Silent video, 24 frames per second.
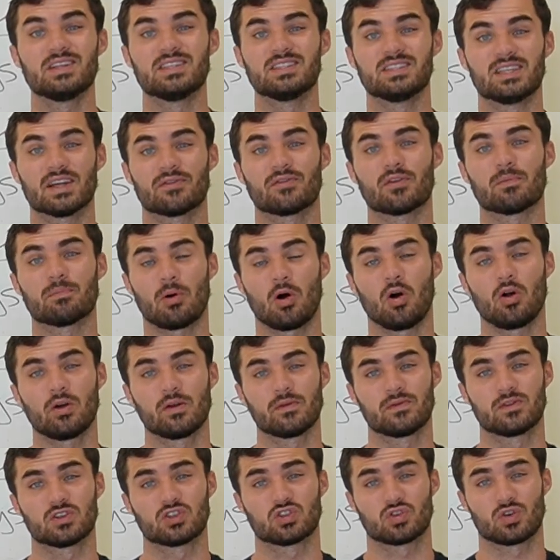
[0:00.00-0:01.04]
different part
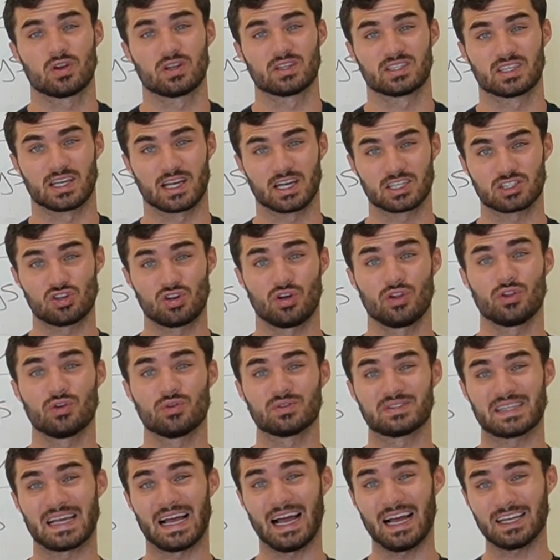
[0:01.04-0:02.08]
of the transaction, although
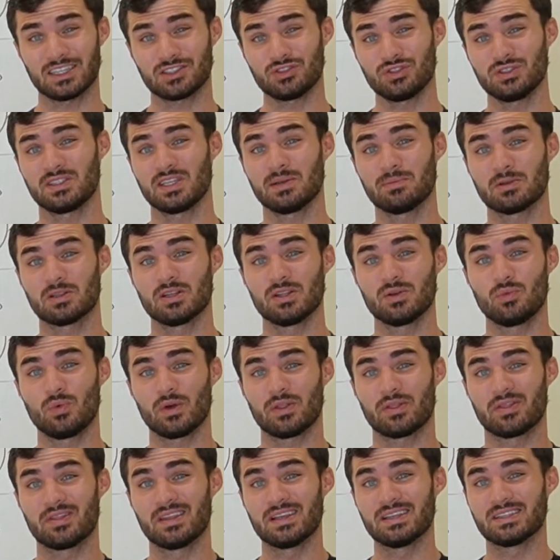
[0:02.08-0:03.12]
it's actually typically
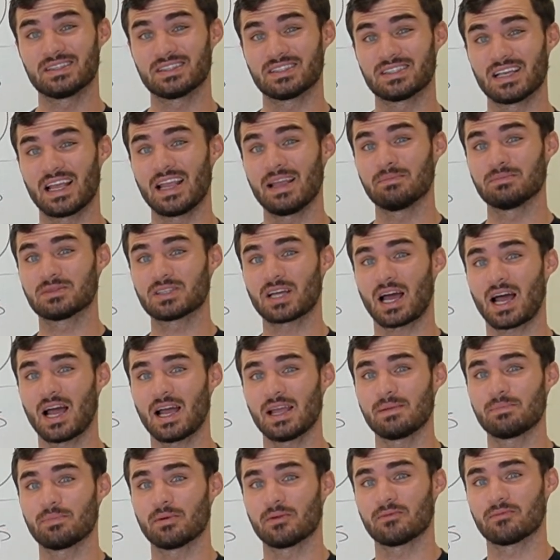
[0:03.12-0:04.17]
with the same
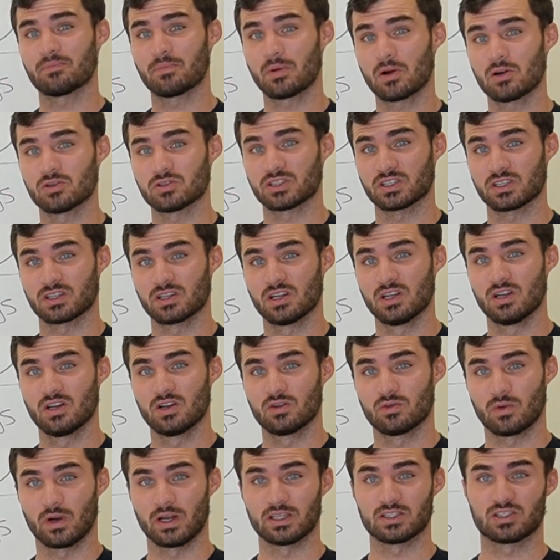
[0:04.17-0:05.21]
type of person,
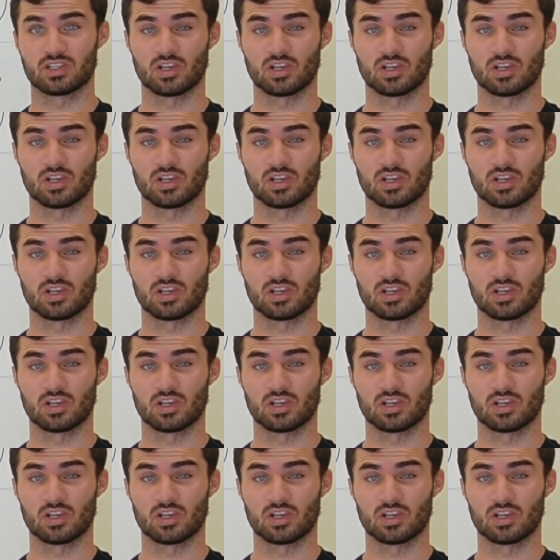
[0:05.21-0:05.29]
right?